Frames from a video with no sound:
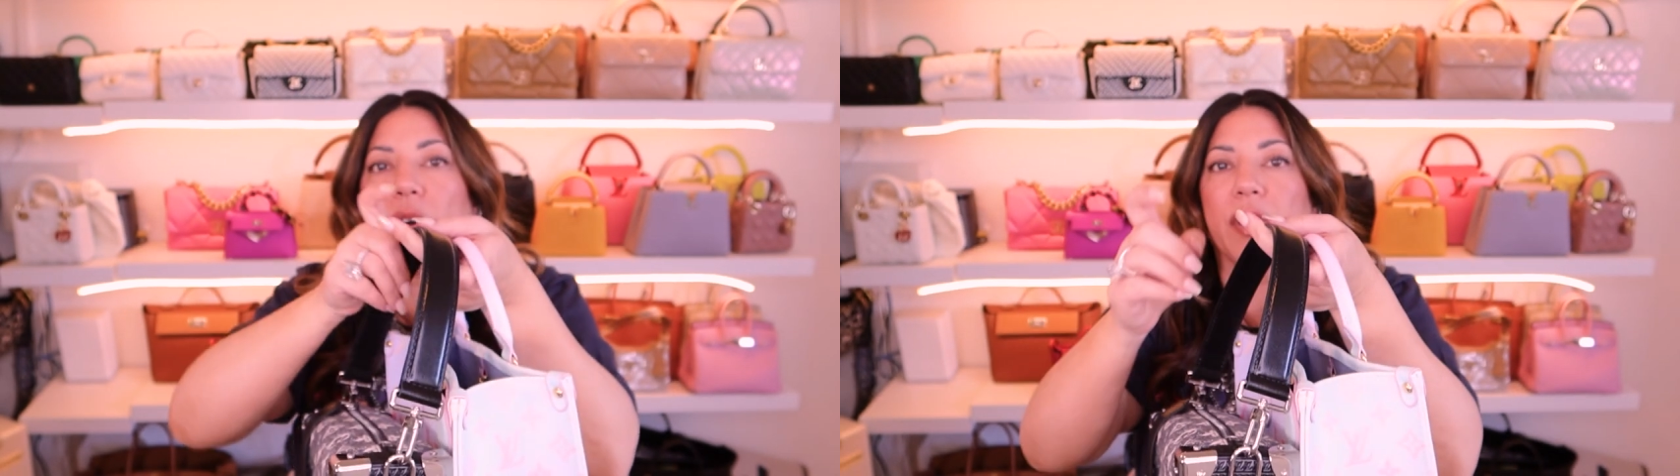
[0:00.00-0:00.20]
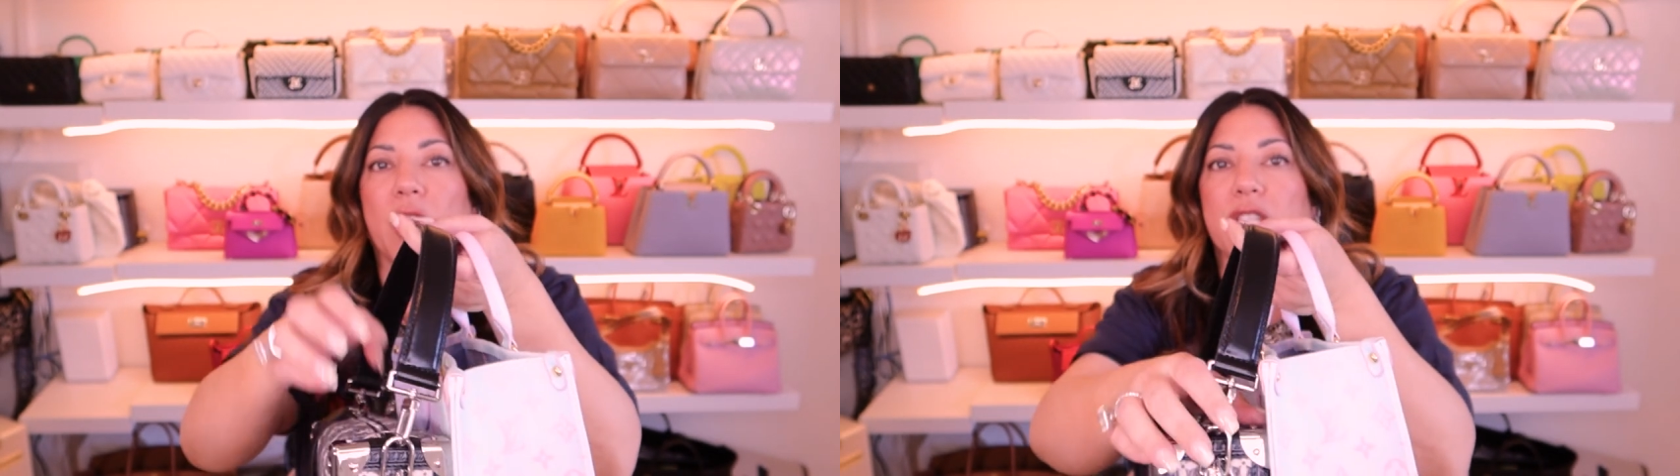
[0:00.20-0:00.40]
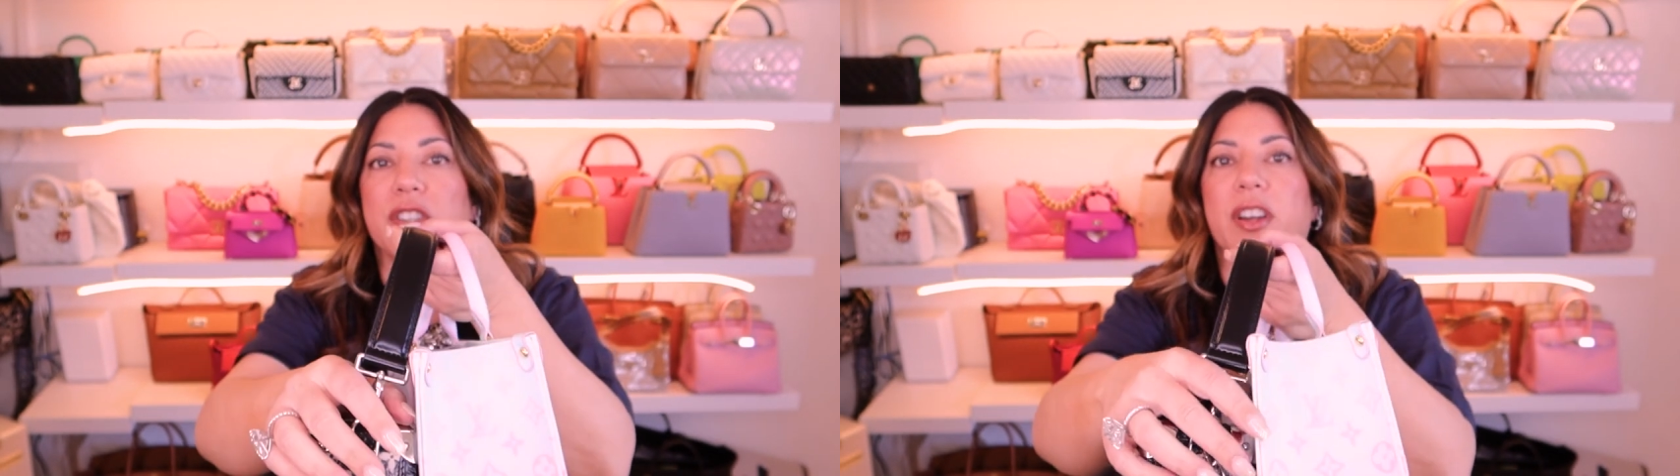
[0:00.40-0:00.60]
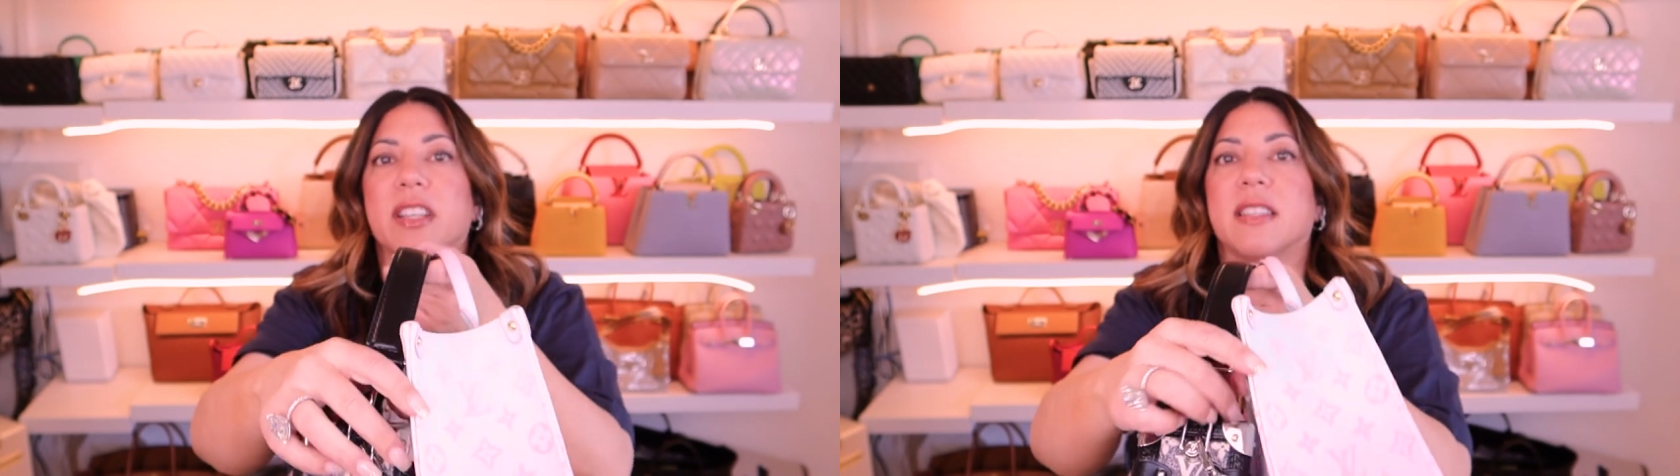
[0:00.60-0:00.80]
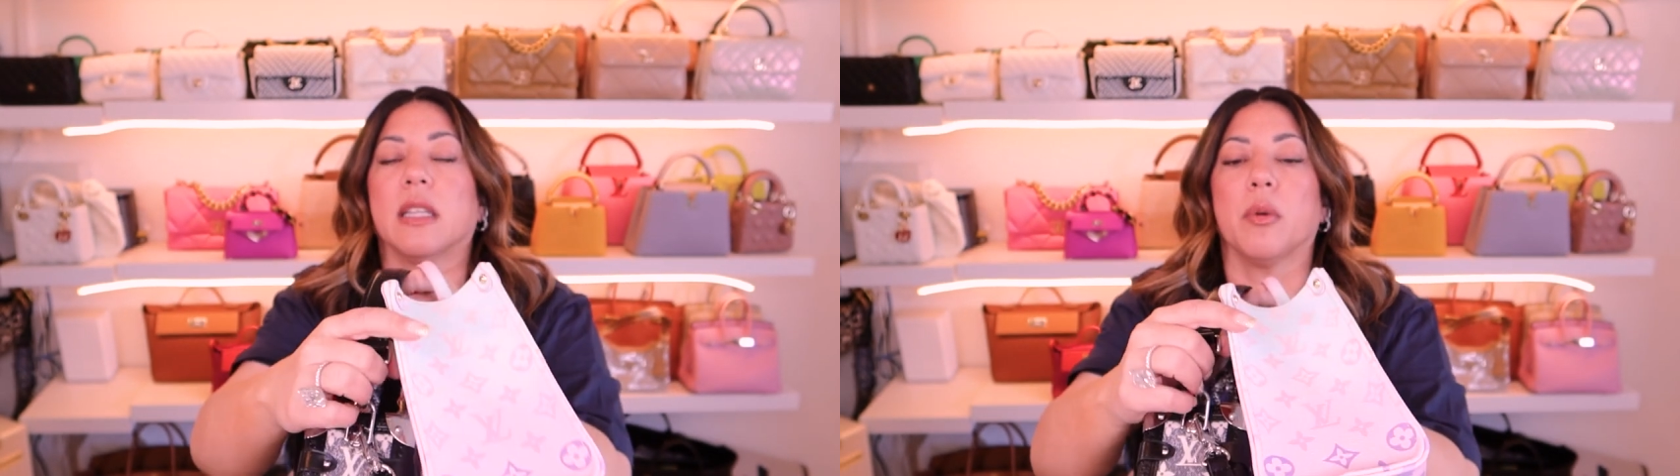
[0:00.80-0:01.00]
on-the-go
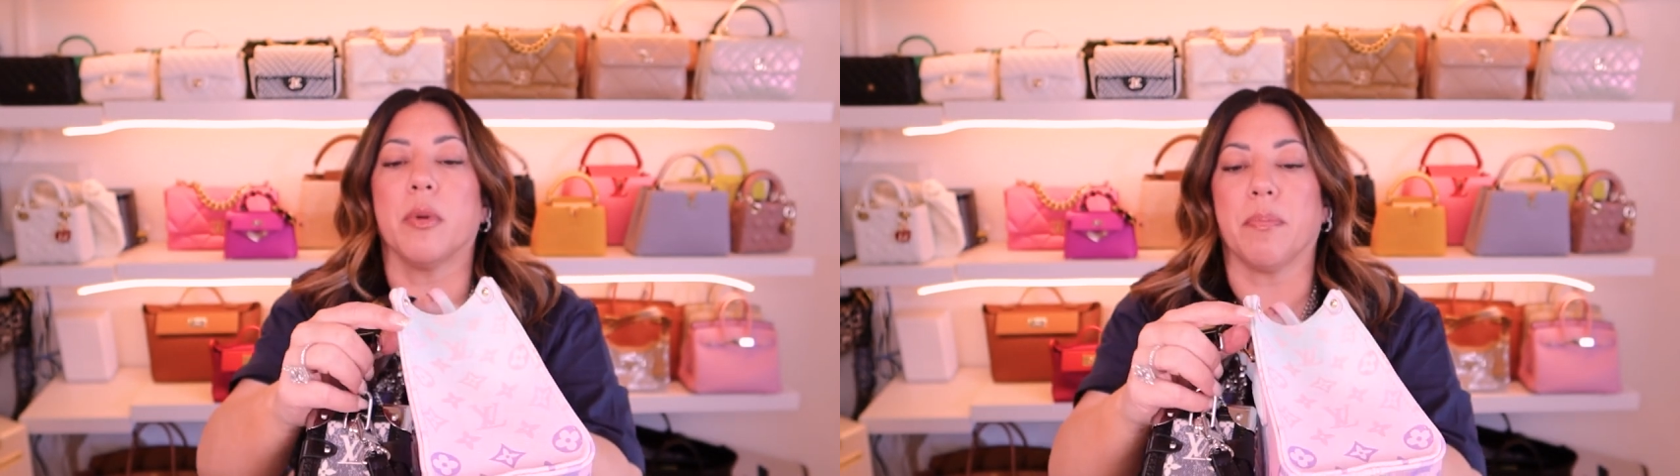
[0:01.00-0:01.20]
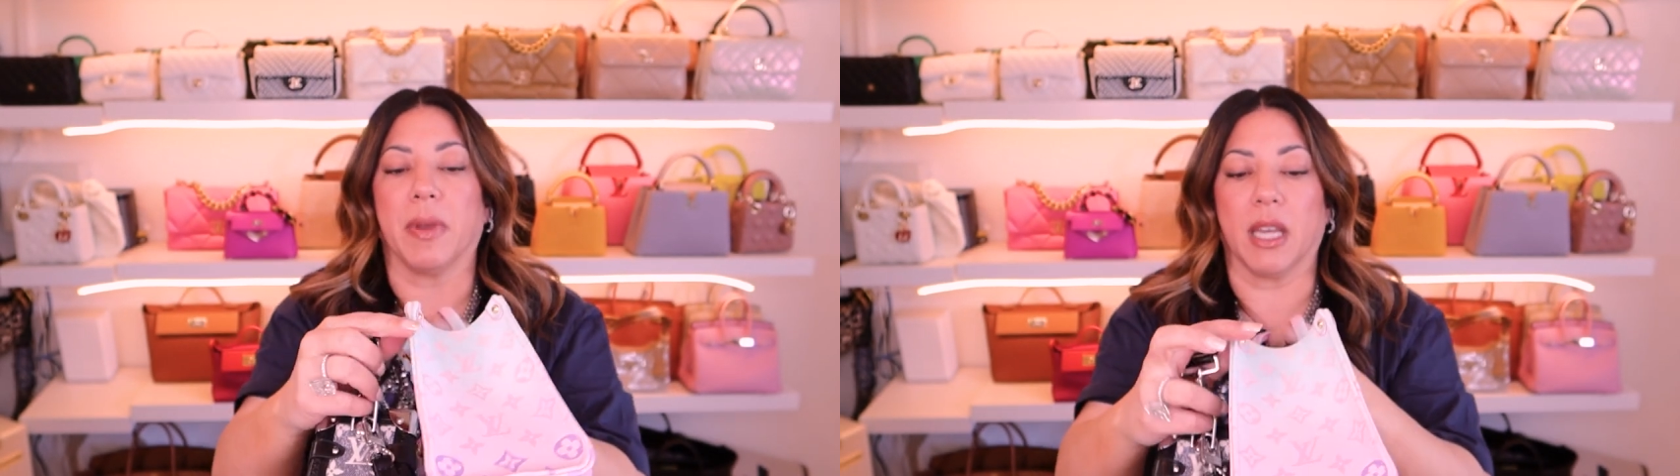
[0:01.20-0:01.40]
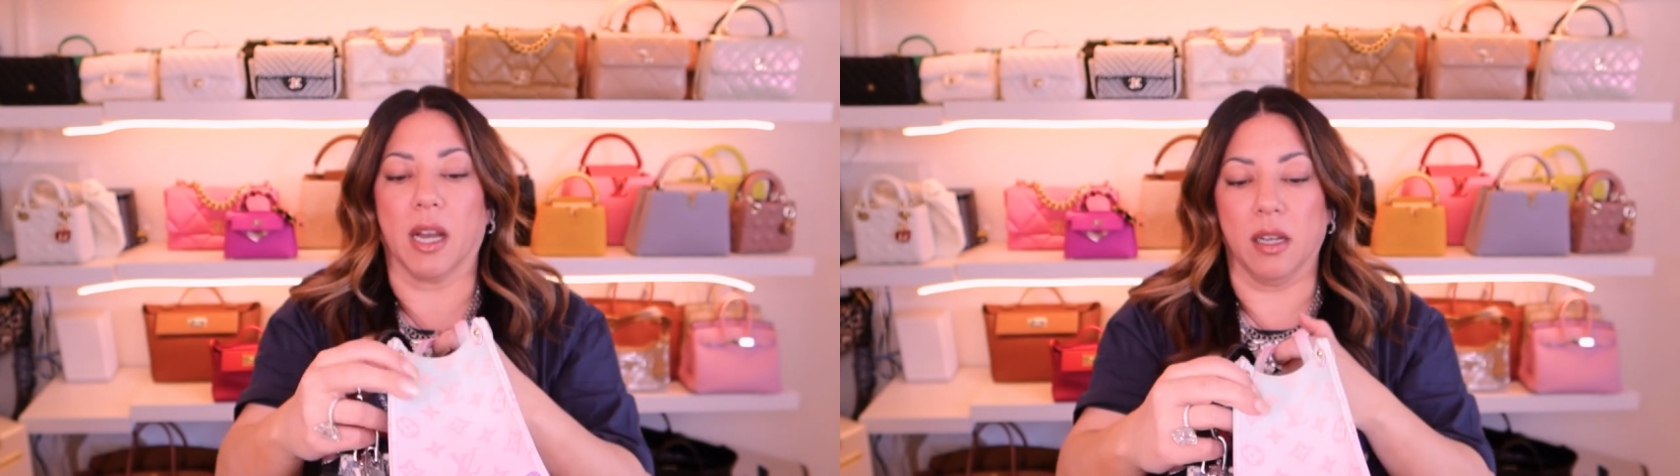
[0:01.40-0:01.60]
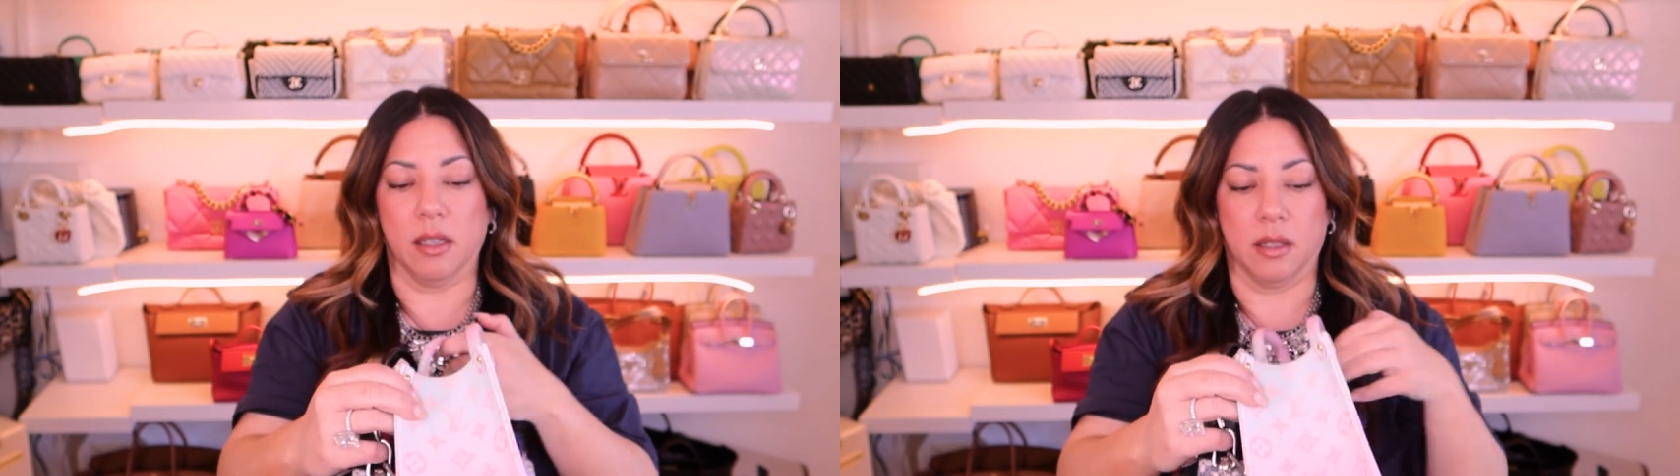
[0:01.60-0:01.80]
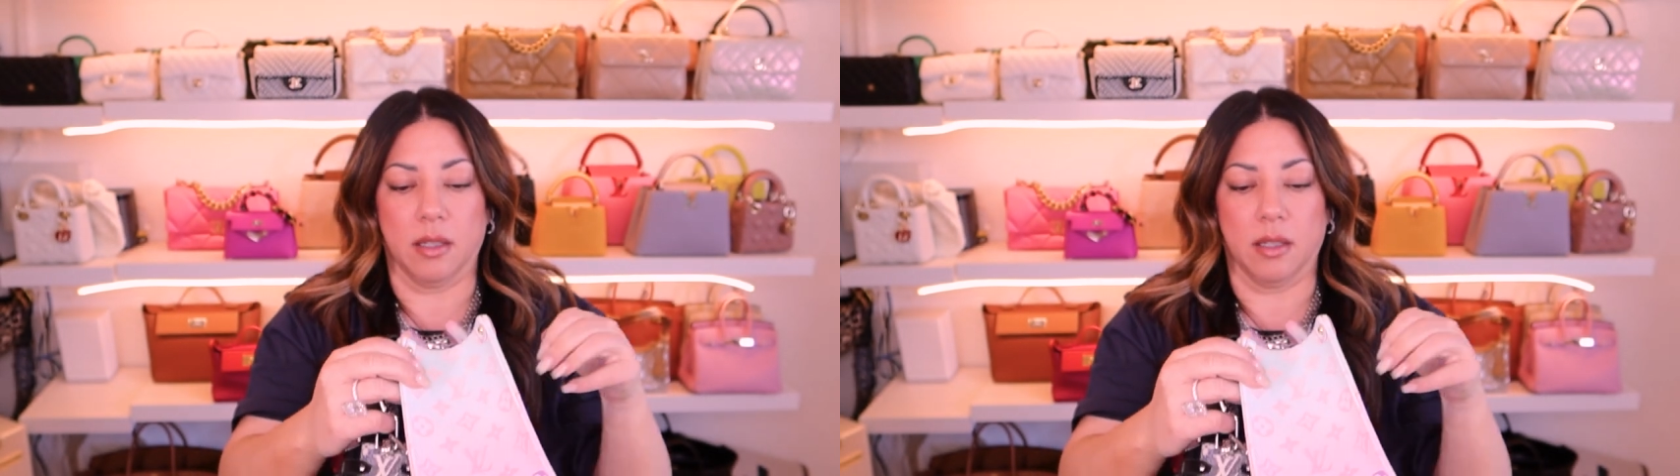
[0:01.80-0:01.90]
tote is a little bit bigger,